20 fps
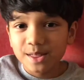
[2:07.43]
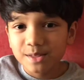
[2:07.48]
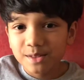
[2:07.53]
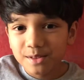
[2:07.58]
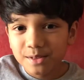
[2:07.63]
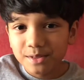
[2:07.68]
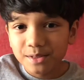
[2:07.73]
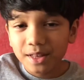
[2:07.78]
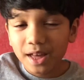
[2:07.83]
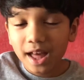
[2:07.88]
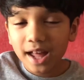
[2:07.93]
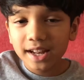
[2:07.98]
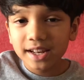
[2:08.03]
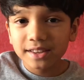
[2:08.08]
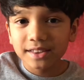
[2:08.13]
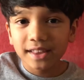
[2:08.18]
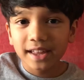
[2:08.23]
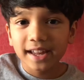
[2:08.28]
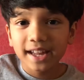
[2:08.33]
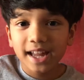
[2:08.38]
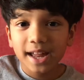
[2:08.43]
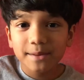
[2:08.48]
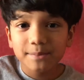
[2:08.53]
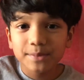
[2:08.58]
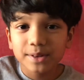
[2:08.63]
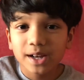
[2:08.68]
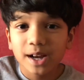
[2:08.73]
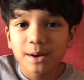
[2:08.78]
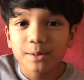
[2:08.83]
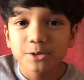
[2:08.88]
that they can
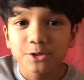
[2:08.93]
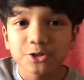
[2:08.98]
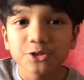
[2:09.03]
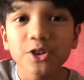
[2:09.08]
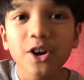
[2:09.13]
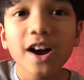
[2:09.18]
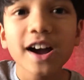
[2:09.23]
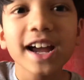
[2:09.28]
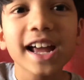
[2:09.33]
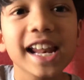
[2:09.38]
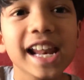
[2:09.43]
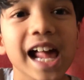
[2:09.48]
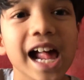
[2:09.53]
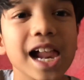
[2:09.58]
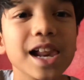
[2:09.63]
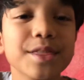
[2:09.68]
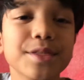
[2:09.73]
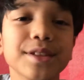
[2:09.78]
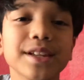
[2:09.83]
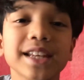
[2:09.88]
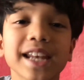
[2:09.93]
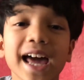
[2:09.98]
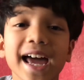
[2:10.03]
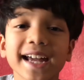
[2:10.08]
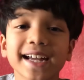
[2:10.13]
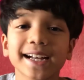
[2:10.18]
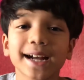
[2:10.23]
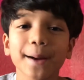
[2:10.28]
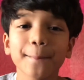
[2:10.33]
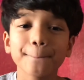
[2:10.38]
become strong and healthy
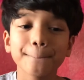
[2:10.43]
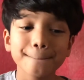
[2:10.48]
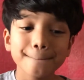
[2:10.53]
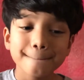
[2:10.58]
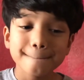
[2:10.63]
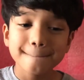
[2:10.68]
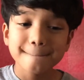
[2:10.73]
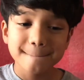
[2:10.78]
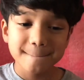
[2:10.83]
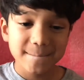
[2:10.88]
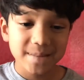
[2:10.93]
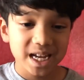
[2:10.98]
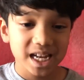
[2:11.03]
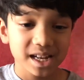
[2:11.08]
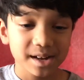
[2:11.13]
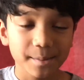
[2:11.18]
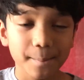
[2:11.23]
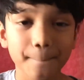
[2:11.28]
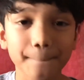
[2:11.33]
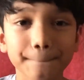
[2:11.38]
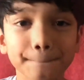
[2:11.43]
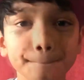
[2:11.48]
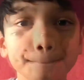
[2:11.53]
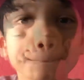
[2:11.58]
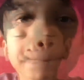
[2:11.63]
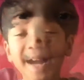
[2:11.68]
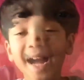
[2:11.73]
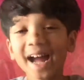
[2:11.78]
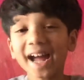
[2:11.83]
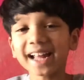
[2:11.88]
like me.
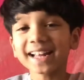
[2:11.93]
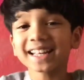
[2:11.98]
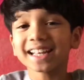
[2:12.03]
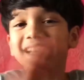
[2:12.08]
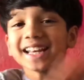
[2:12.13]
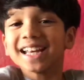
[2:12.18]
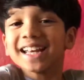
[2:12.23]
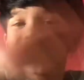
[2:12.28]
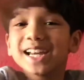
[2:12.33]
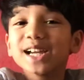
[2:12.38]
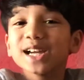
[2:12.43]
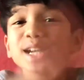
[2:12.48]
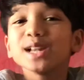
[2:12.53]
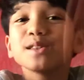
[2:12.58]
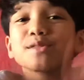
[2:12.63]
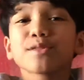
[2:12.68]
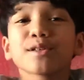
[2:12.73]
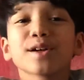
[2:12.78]
Bye kids.